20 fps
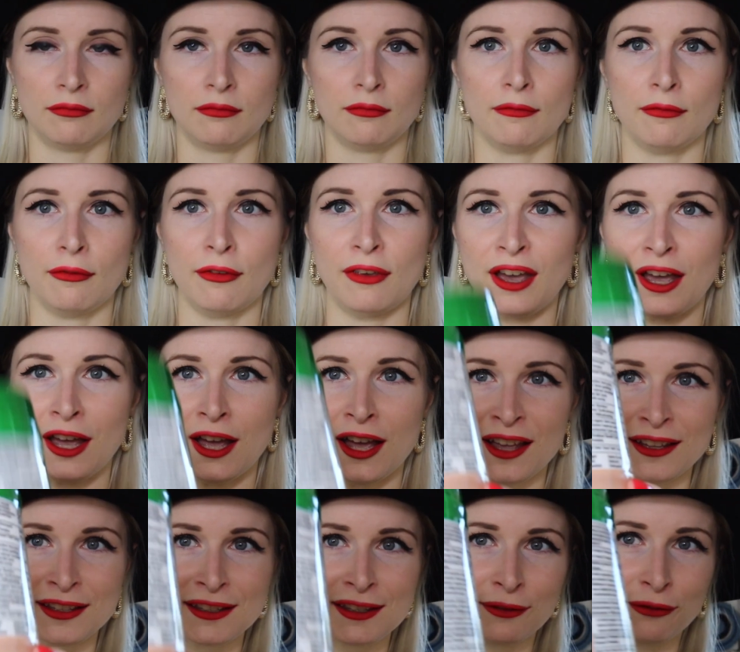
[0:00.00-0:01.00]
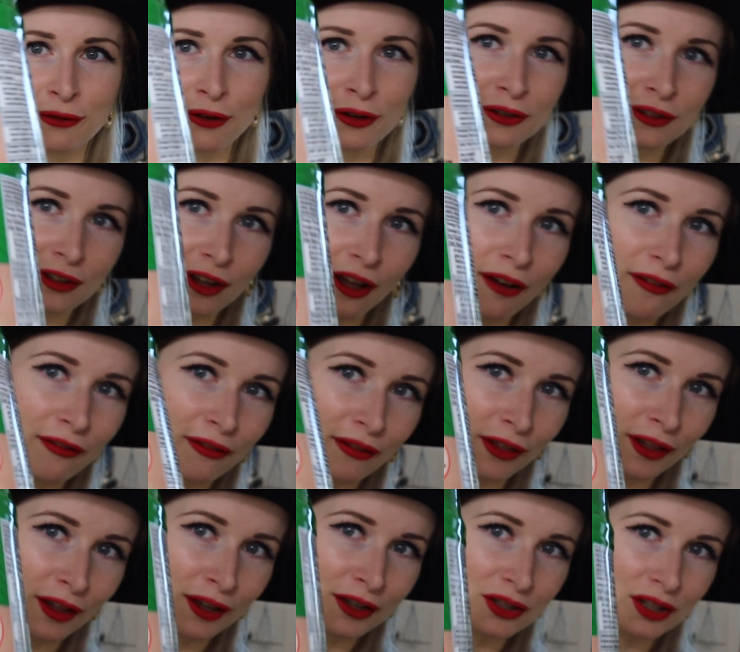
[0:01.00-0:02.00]
That's the front of
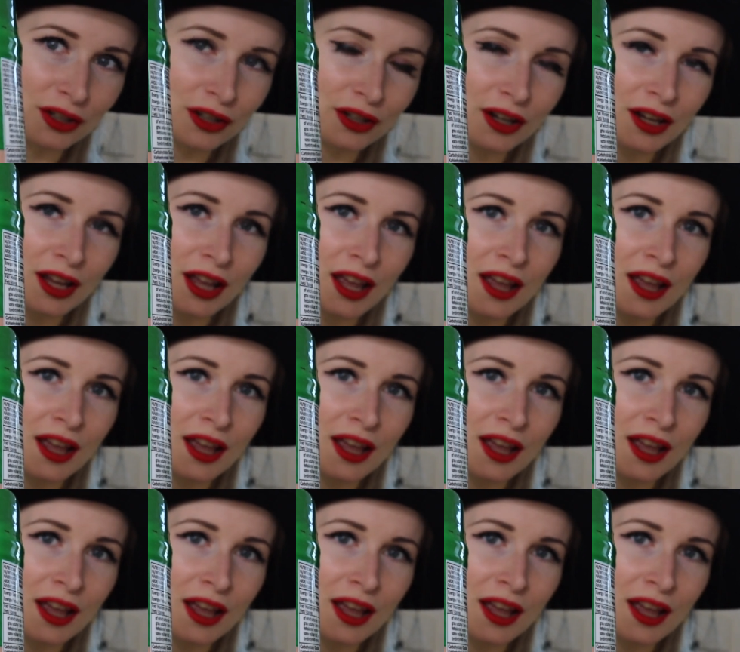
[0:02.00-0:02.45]
the jar.